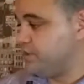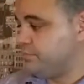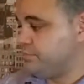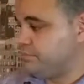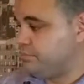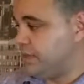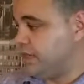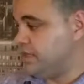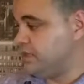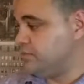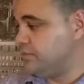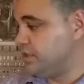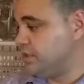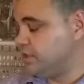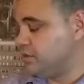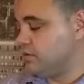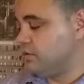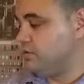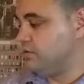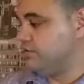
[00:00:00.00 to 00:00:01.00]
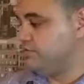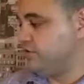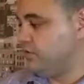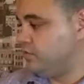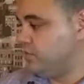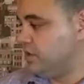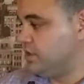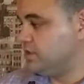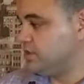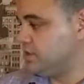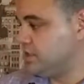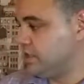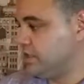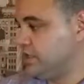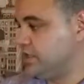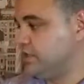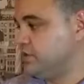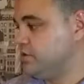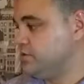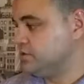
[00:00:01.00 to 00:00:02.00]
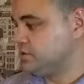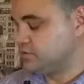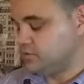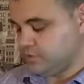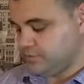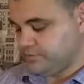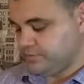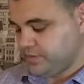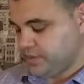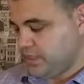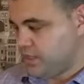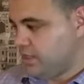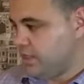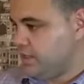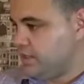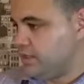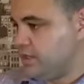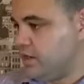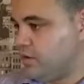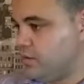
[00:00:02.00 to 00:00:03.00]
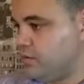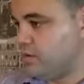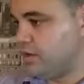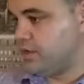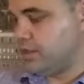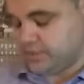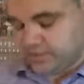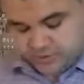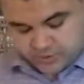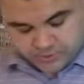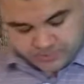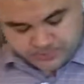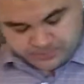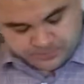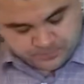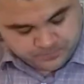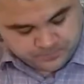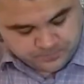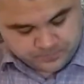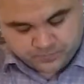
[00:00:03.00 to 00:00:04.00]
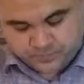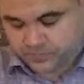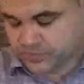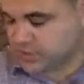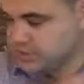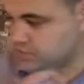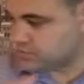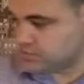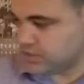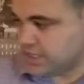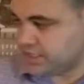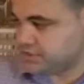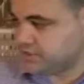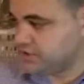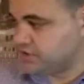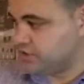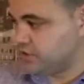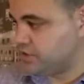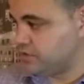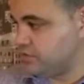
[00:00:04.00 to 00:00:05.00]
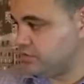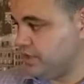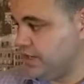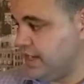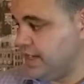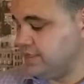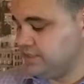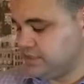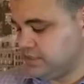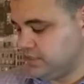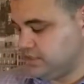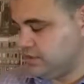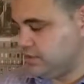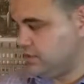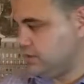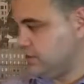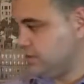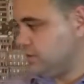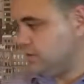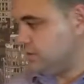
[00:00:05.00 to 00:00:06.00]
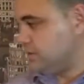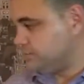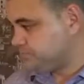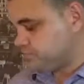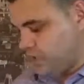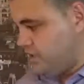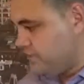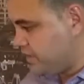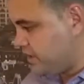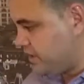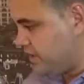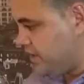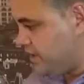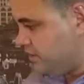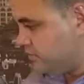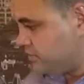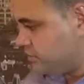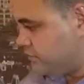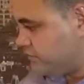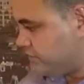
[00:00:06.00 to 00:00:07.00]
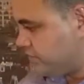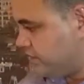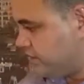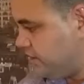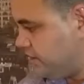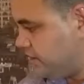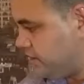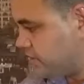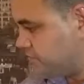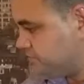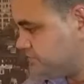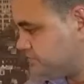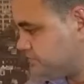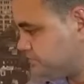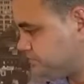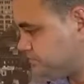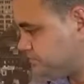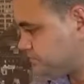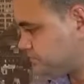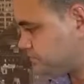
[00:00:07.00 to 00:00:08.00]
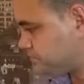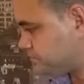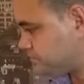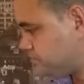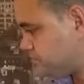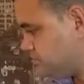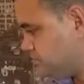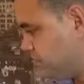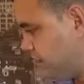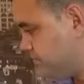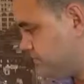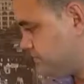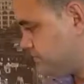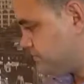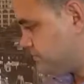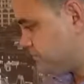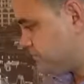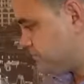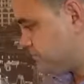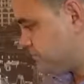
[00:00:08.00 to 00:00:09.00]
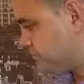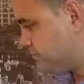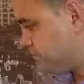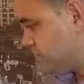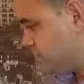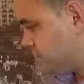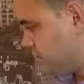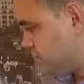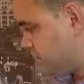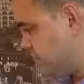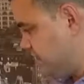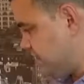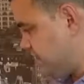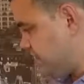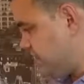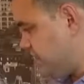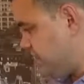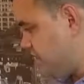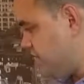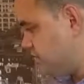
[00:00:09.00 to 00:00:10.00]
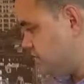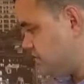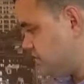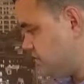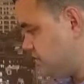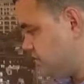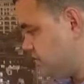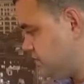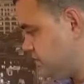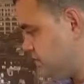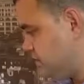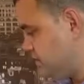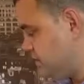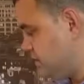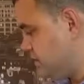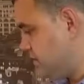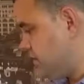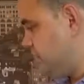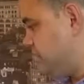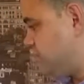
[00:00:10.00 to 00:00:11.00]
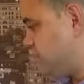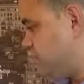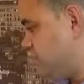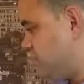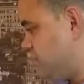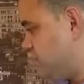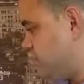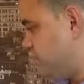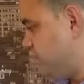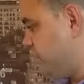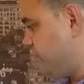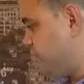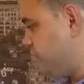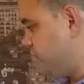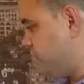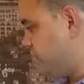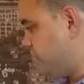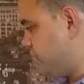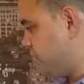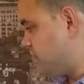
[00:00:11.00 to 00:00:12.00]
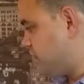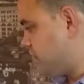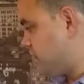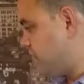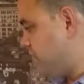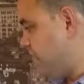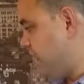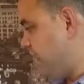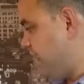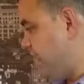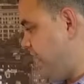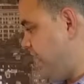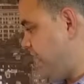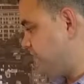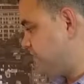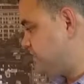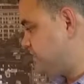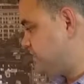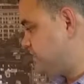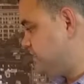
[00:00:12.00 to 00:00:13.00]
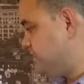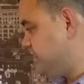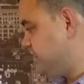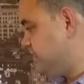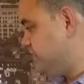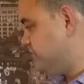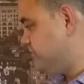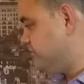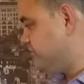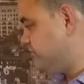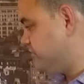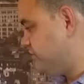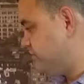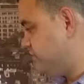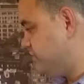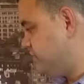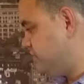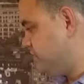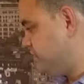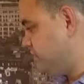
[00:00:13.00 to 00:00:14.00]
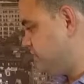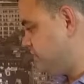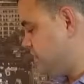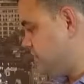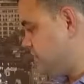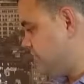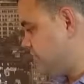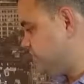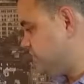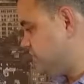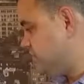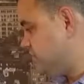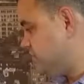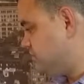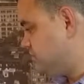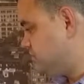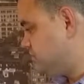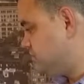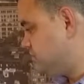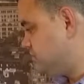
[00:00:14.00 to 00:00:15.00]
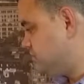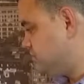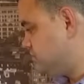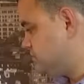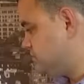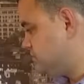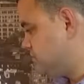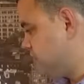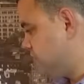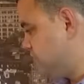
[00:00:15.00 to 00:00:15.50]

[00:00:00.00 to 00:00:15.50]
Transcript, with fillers: or you can pay them on your own if you want to kick it old school. Now what we're gonna do is we're actually gonna create another account over here. Okay, this account is where we put our active cash flow.